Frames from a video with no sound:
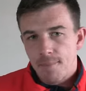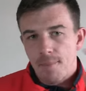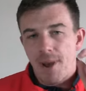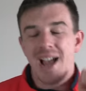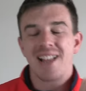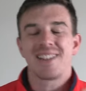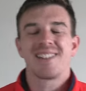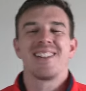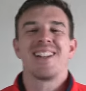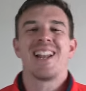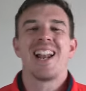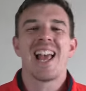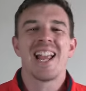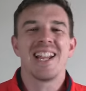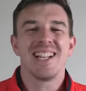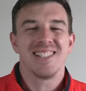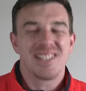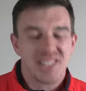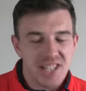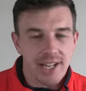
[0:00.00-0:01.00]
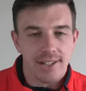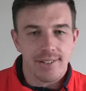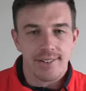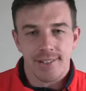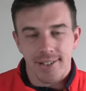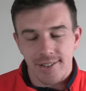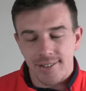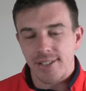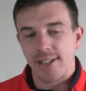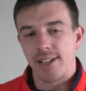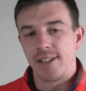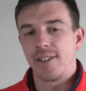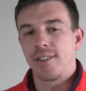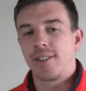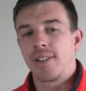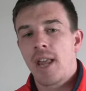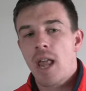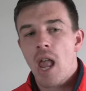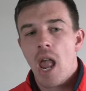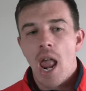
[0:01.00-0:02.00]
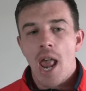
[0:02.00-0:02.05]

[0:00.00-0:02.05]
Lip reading: My answer today is yes. Yes, it is.